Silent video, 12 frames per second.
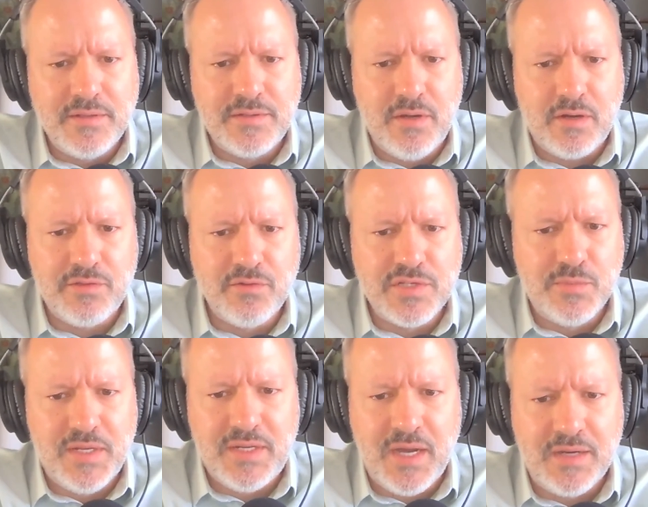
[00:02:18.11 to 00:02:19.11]
talk through
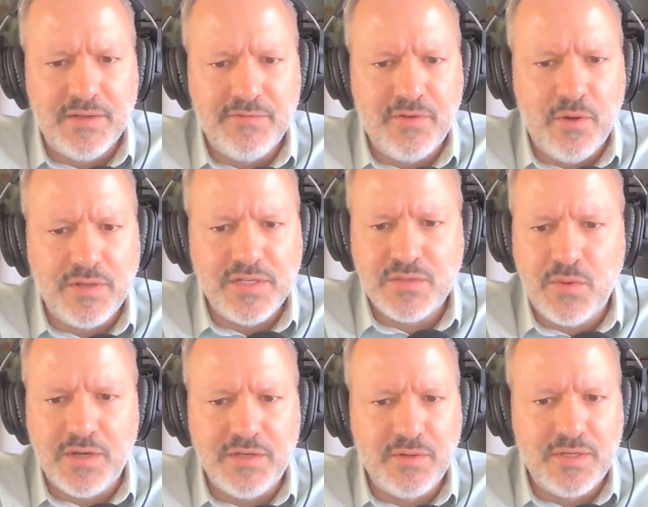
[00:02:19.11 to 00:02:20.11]
some econ info, I just
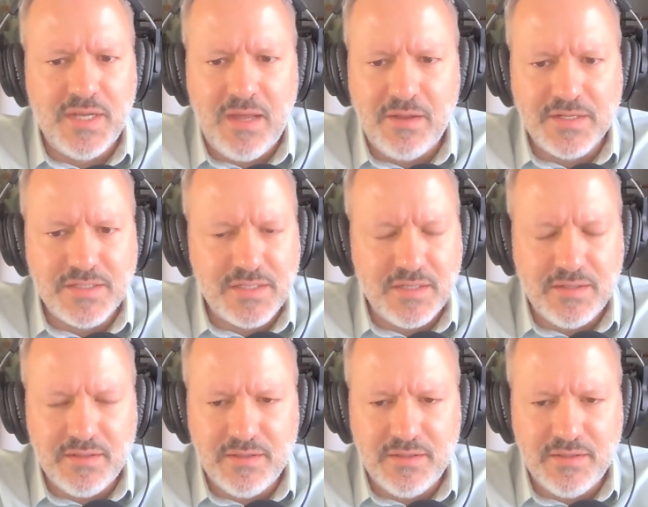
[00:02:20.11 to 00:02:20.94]
wanted to acknowledge